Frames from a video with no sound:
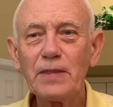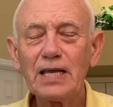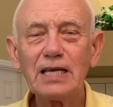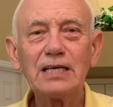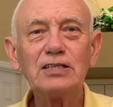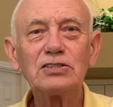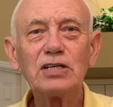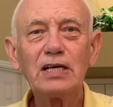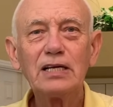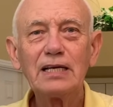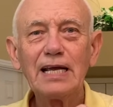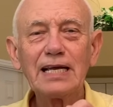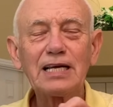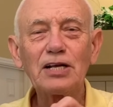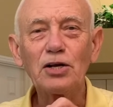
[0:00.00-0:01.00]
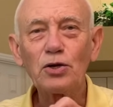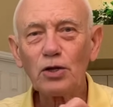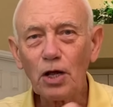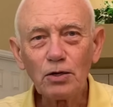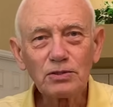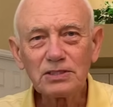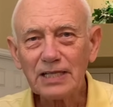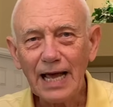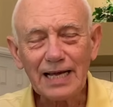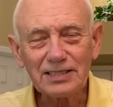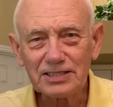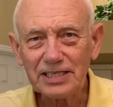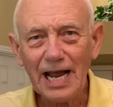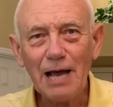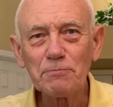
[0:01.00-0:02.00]
He's, he can close that
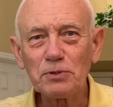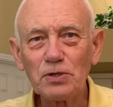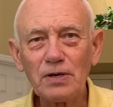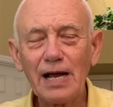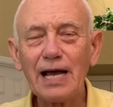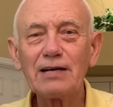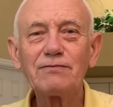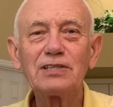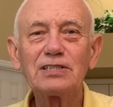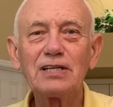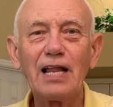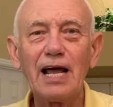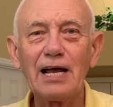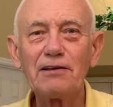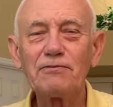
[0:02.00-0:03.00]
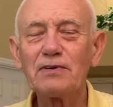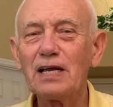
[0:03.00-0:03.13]
chapter out of his life